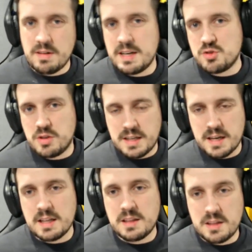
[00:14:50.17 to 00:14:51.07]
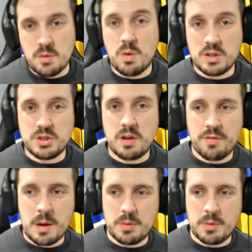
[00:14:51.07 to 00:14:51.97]
Really tried to do what Junior
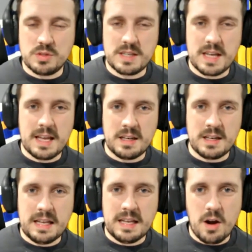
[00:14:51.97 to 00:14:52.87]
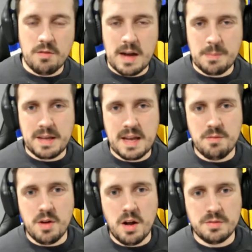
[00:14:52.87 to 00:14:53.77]
Firpo does and get in the overlap and get
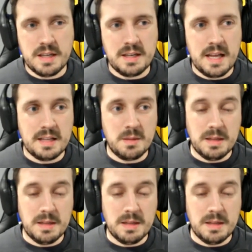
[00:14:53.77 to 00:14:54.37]
involved in the